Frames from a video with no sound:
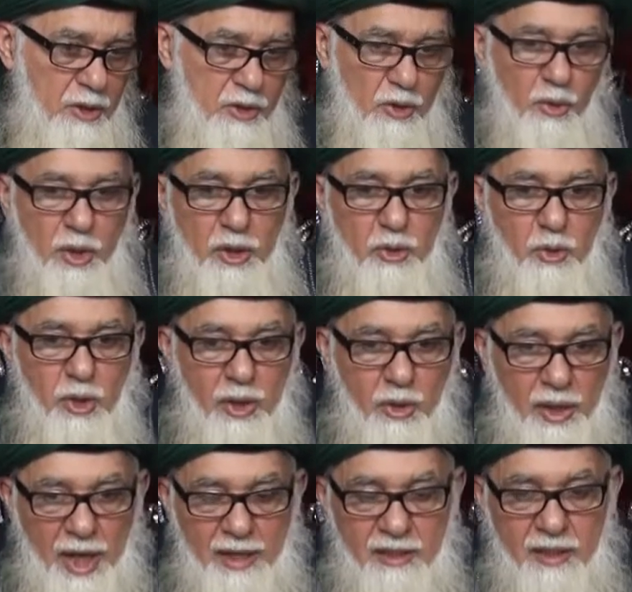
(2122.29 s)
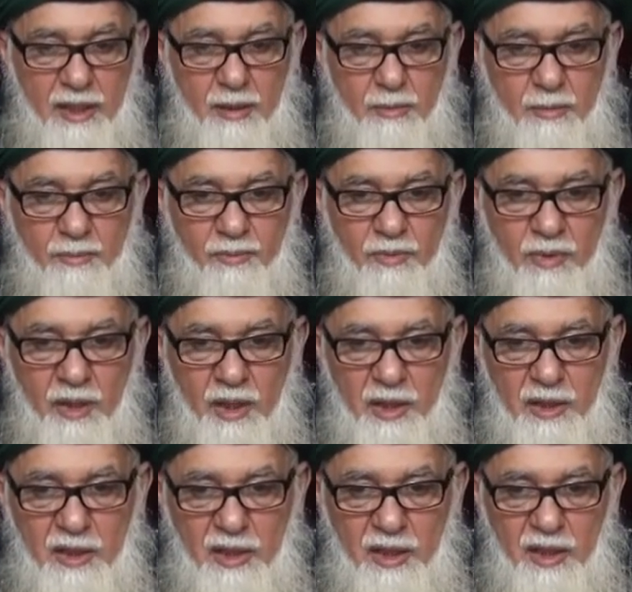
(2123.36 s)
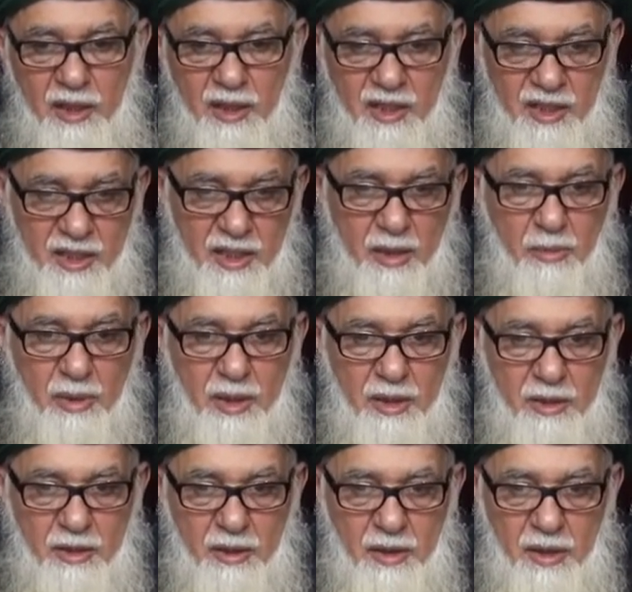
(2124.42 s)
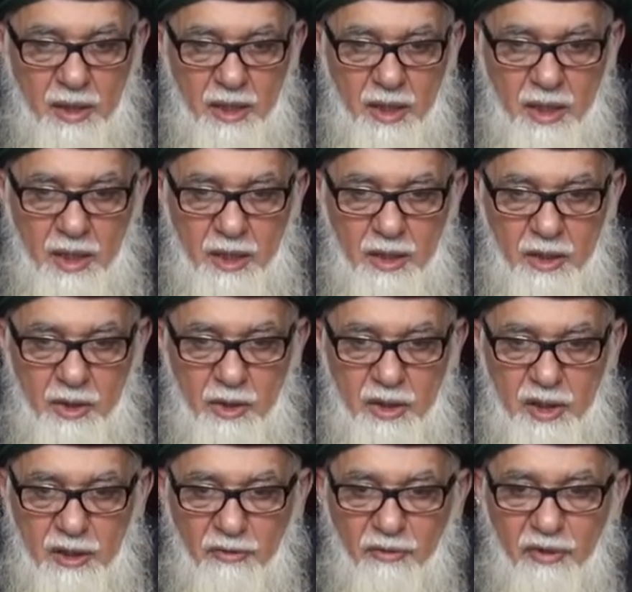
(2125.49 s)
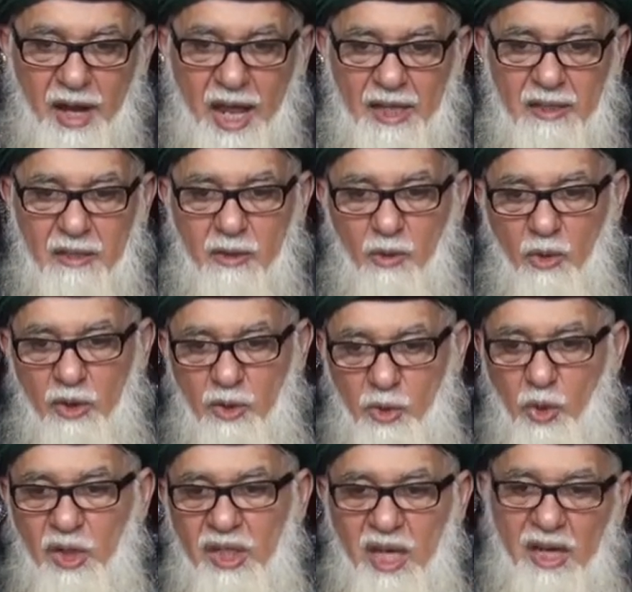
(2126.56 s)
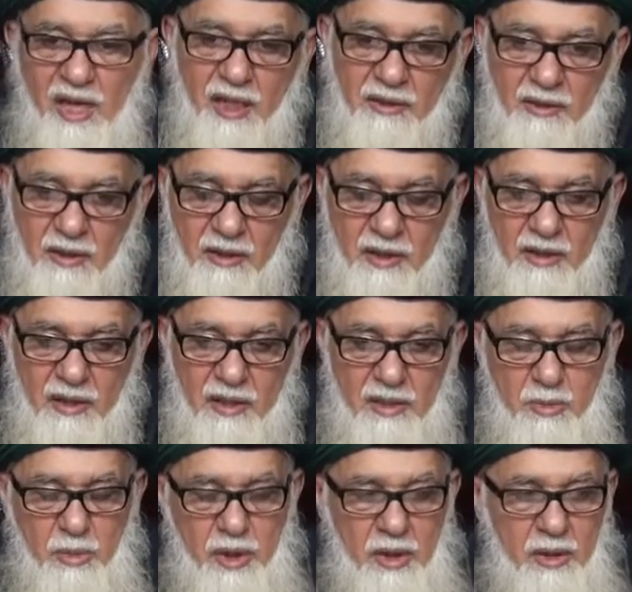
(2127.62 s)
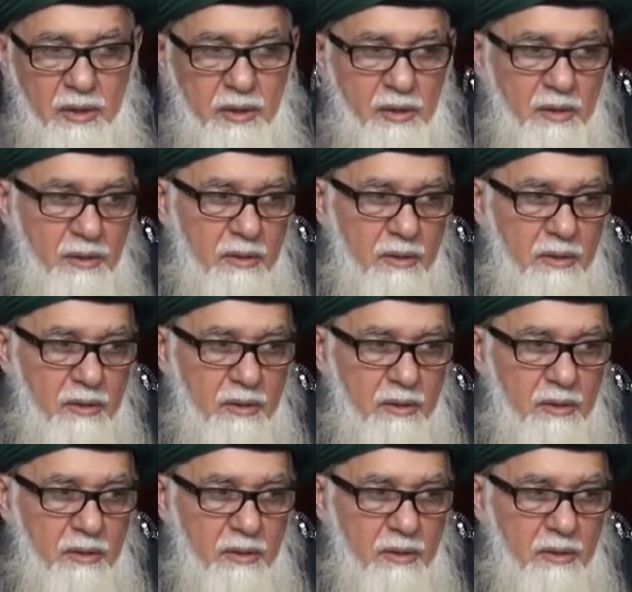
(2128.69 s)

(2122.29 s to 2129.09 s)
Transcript: So when you look at him, it is the mirror. It reflects your character in his mirror.